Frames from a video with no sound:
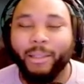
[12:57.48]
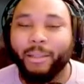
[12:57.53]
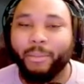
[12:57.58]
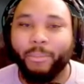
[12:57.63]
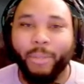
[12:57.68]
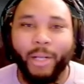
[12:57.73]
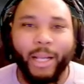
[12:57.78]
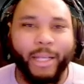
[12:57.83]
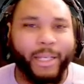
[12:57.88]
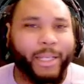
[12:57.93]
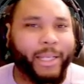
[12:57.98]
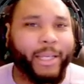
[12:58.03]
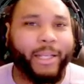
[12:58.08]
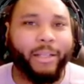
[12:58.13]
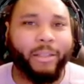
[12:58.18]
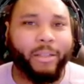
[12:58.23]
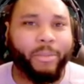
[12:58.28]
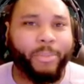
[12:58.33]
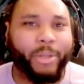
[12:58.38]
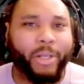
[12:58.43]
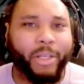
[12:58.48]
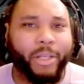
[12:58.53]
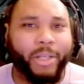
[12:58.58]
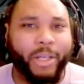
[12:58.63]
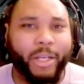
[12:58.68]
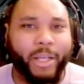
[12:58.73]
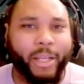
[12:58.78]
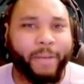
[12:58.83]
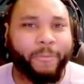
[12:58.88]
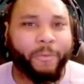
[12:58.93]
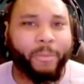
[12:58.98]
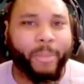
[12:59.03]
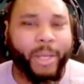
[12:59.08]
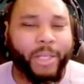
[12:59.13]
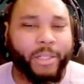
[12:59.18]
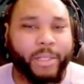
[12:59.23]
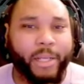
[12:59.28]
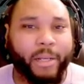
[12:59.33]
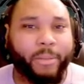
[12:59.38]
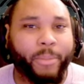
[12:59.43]
but I did get a little bit of good
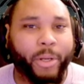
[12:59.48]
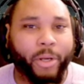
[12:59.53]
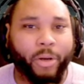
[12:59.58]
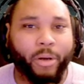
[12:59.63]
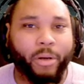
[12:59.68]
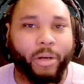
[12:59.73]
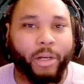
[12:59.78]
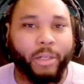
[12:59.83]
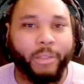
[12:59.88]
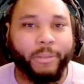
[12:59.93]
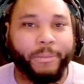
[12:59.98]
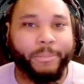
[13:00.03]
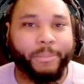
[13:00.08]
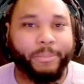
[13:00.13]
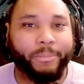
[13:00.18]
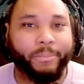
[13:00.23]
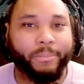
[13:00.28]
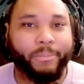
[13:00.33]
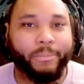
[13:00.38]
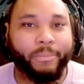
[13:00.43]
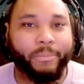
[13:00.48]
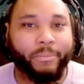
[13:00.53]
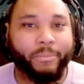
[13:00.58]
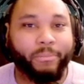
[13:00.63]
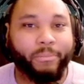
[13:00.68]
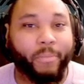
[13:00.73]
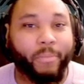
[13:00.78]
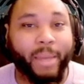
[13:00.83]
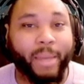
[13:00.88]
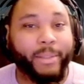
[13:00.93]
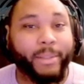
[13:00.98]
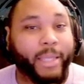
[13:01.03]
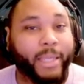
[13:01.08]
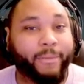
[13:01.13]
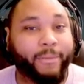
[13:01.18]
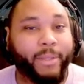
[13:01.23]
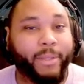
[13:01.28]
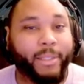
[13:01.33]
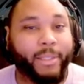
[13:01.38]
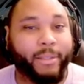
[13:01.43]
information out of my car. Maybe
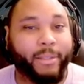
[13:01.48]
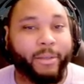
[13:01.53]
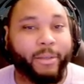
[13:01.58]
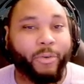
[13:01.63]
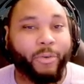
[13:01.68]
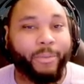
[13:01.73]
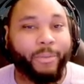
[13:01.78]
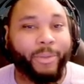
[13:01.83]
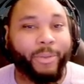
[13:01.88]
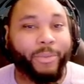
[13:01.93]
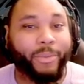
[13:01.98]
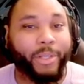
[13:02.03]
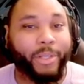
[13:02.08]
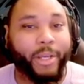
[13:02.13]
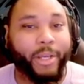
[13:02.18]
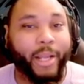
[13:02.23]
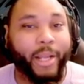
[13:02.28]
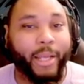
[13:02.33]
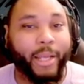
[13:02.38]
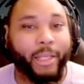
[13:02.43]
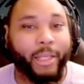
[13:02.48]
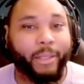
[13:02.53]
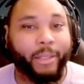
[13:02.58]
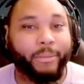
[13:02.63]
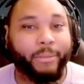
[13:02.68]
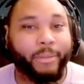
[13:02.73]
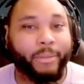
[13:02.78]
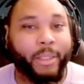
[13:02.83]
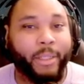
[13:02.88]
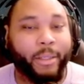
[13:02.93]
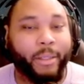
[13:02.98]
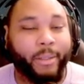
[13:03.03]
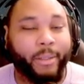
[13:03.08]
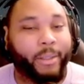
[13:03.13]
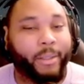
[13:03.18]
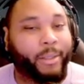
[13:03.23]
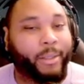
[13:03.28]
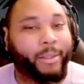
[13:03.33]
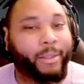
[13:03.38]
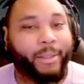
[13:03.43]
saving this to equipment was a good idea.
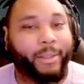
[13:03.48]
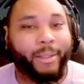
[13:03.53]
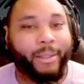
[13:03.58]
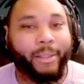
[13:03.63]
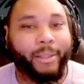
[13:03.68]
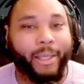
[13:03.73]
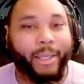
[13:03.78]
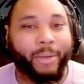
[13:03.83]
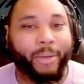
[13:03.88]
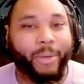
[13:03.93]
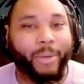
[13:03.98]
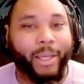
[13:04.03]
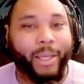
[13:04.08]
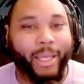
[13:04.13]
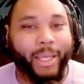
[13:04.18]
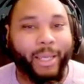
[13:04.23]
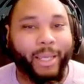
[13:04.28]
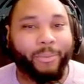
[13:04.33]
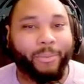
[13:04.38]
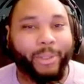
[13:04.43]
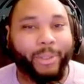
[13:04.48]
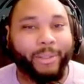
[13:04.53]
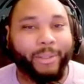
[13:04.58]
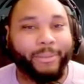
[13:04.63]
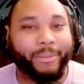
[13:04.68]
Can't wait, can we?